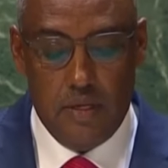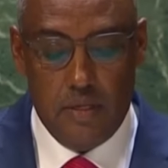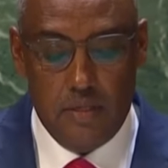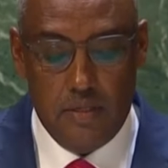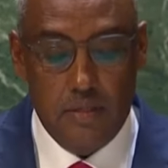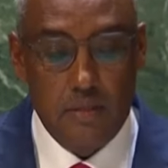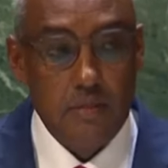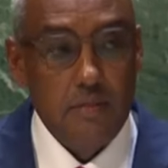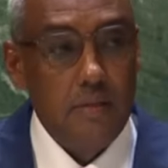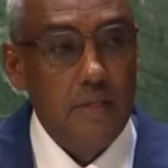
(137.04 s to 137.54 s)

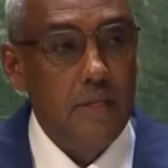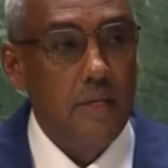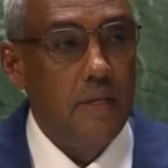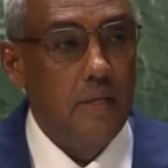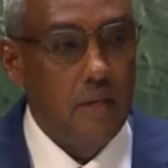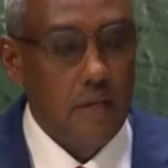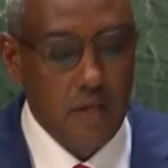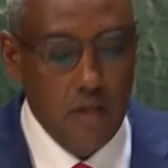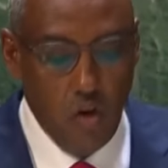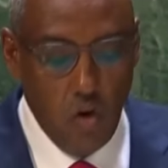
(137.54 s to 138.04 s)
The
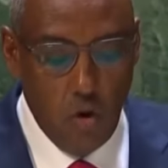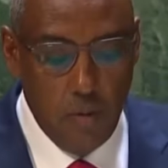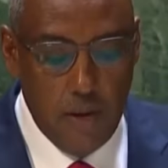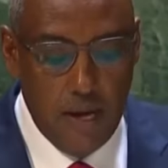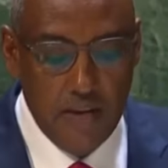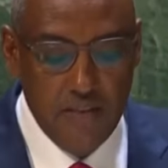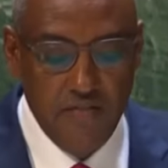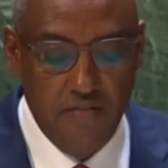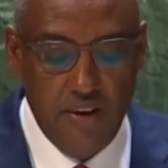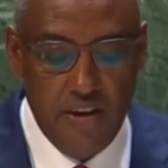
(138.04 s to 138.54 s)
global
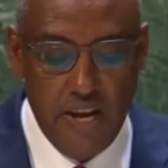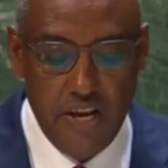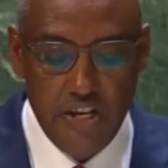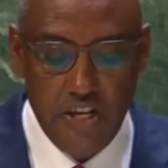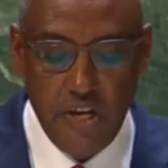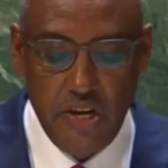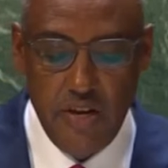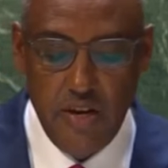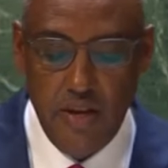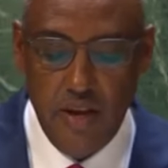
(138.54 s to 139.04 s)

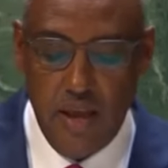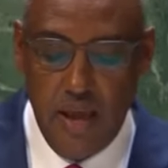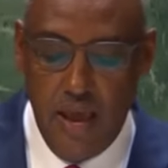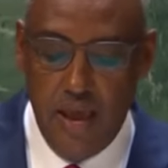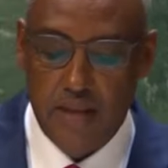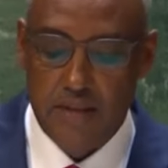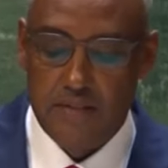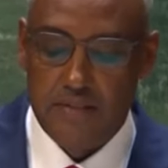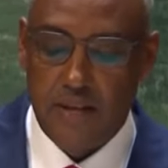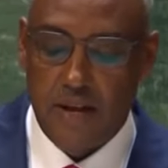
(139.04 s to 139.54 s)
inflation
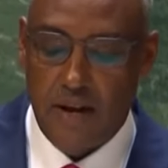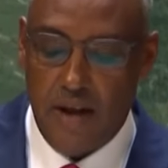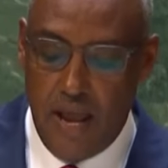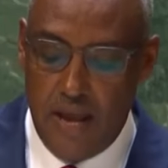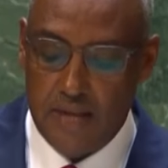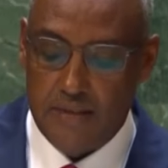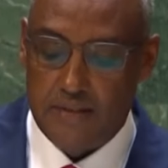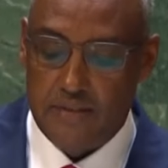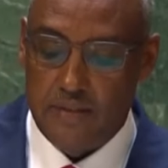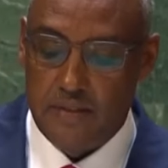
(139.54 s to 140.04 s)
and the
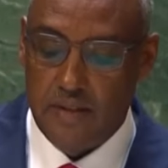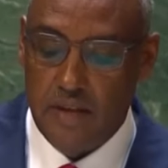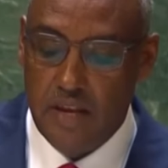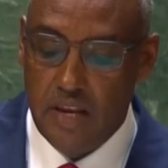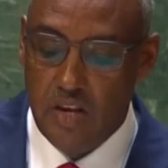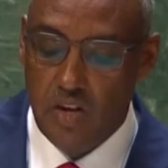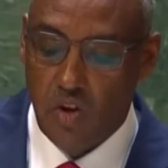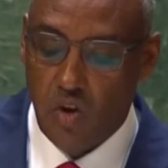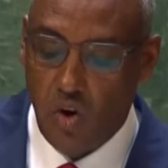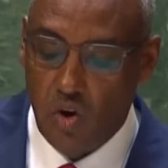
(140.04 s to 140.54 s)
rise in
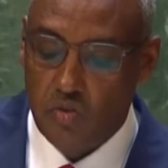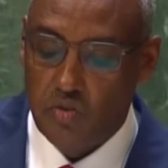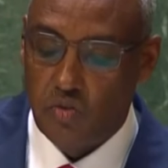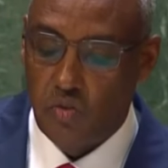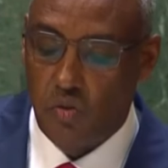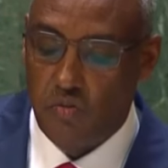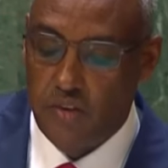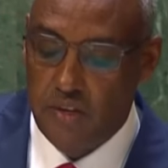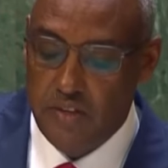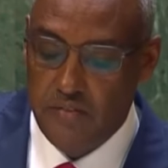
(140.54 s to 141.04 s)
cost
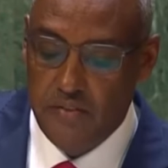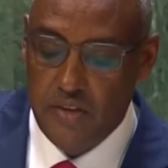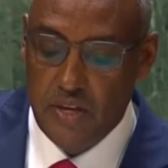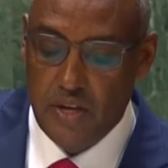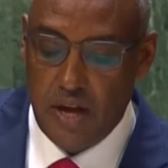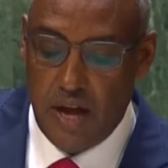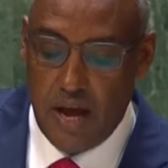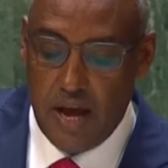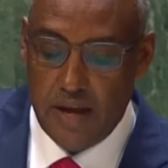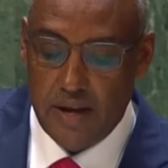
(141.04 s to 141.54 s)
of living
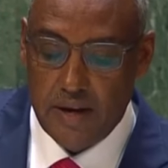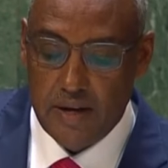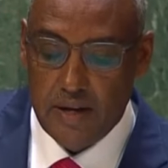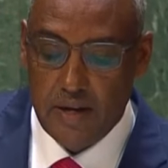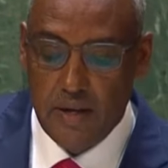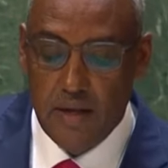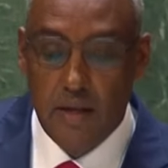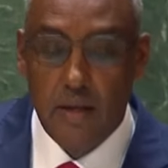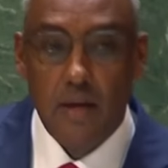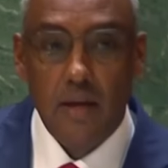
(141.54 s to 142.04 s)
are
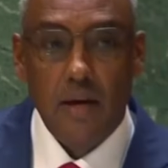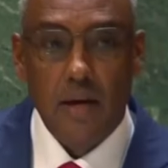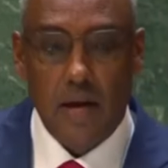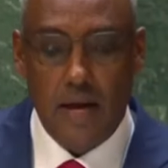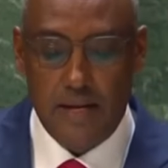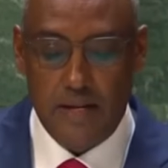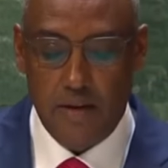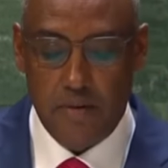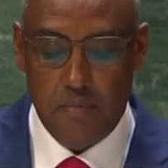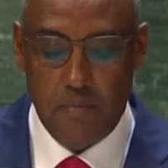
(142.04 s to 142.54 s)

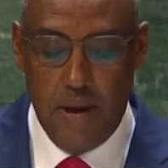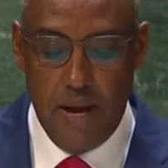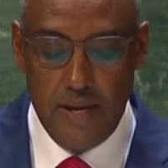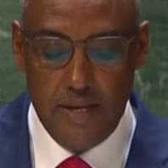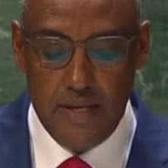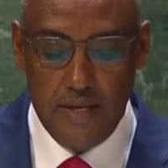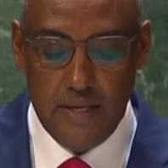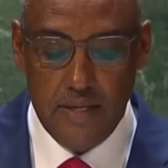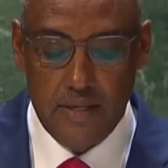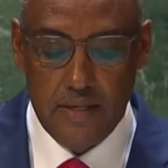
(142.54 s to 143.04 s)

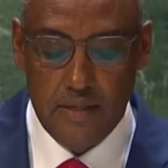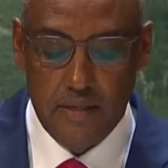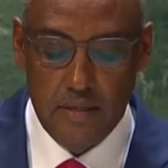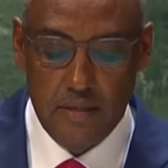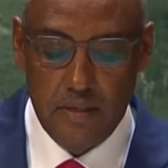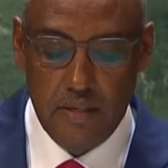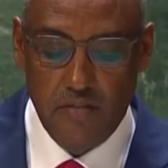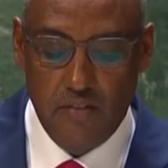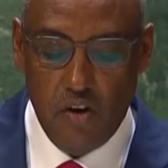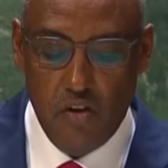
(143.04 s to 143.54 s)
undermining
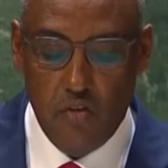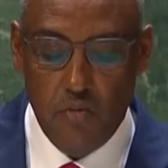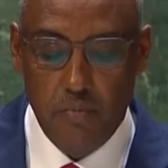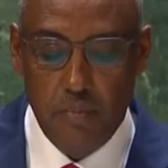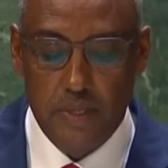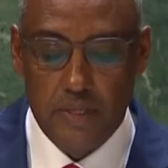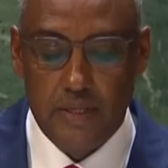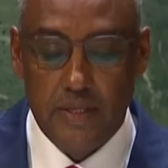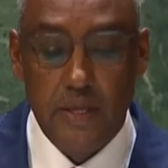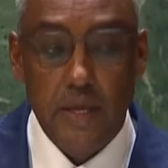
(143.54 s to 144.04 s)

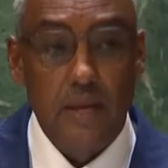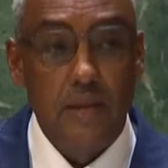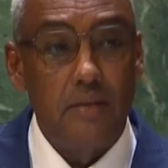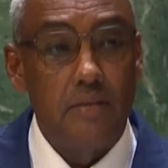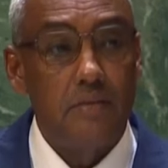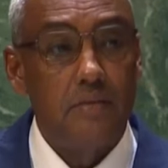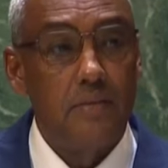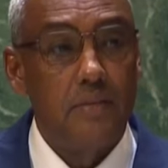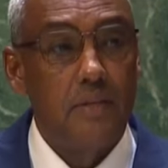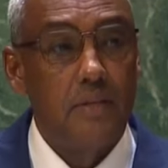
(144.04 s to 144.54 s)
development gains,
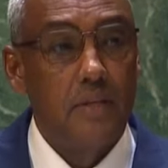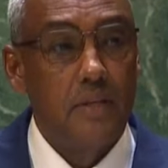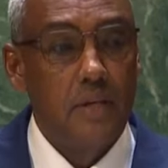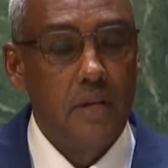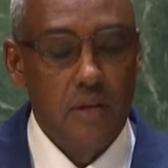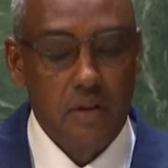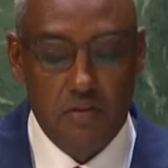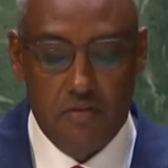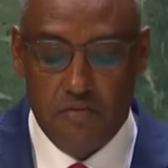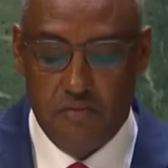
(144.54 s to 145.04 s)

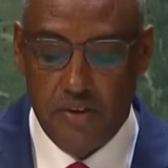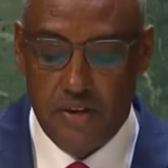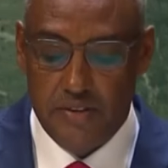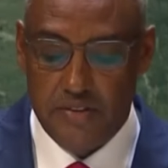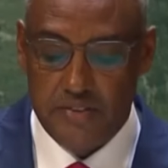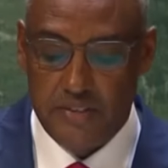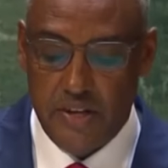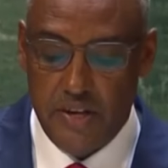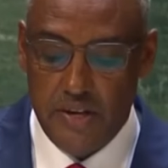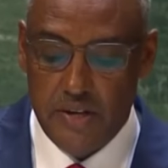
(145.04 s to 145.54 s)

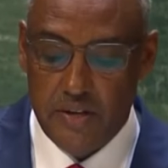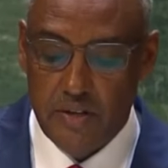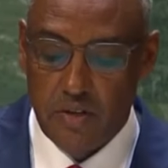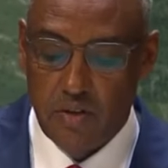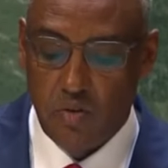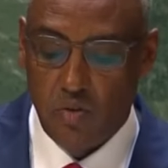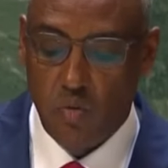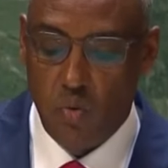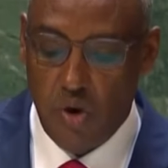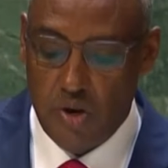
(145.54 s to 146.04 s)
further
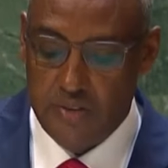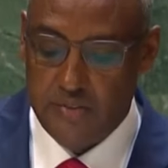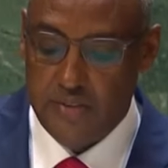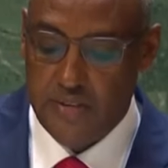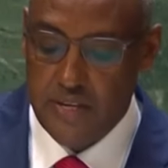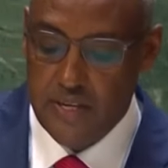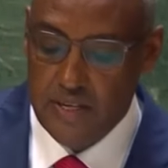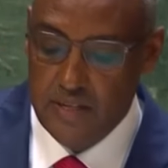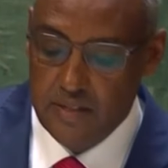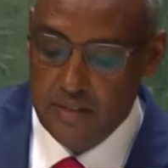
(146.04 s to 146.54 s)

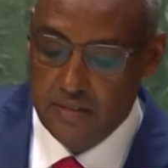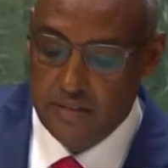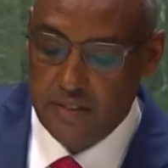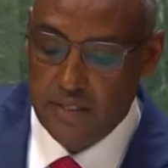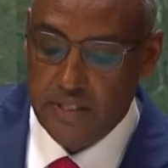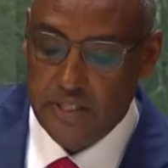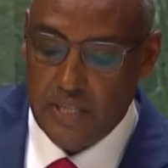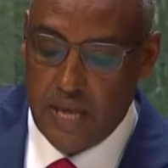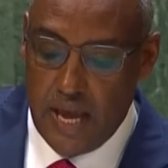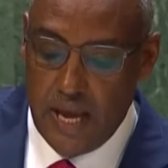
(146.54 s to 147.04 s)
worsening the
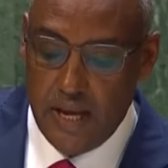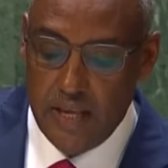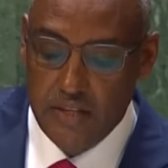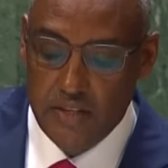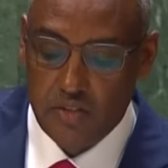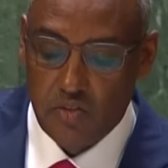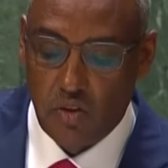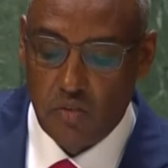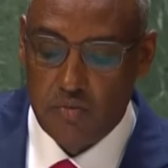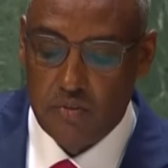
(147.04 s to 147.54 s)

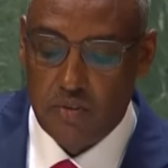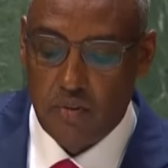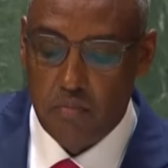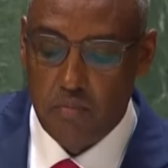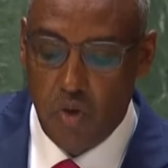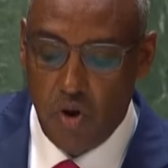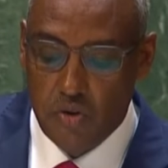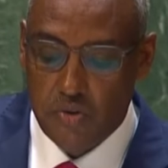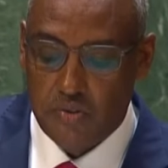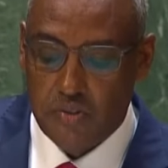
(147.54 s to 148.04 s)
challenges of the
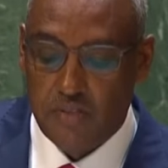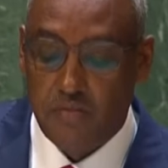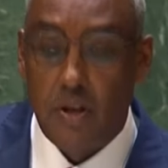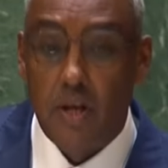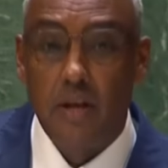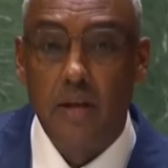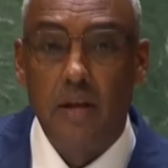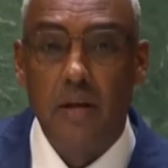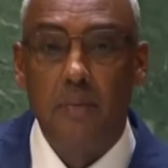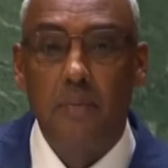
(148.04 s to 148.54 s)
most
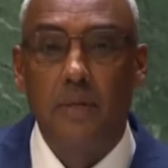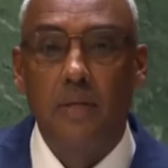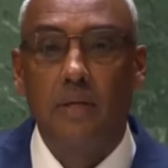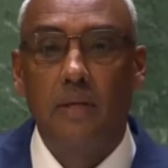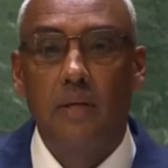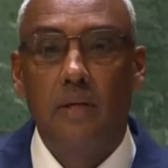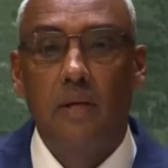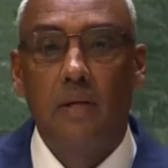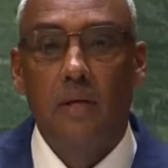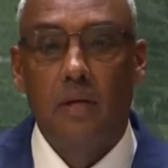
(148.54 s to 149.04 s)
vulnerable
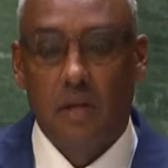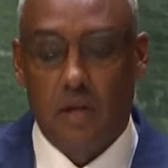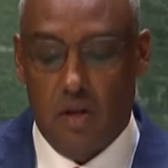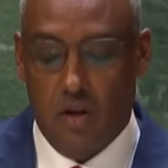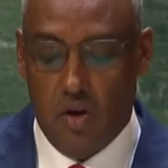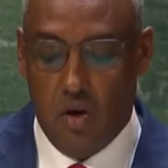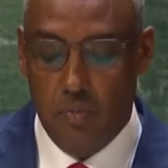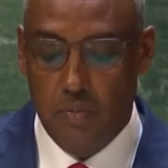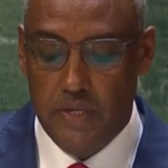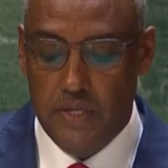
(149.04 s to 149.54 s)

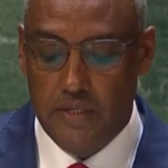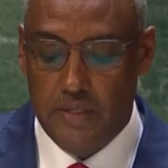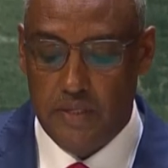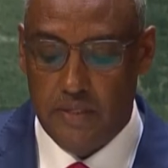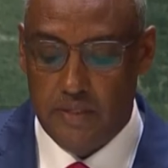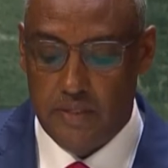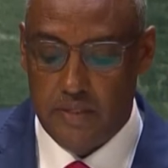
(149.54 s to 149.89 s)
communities.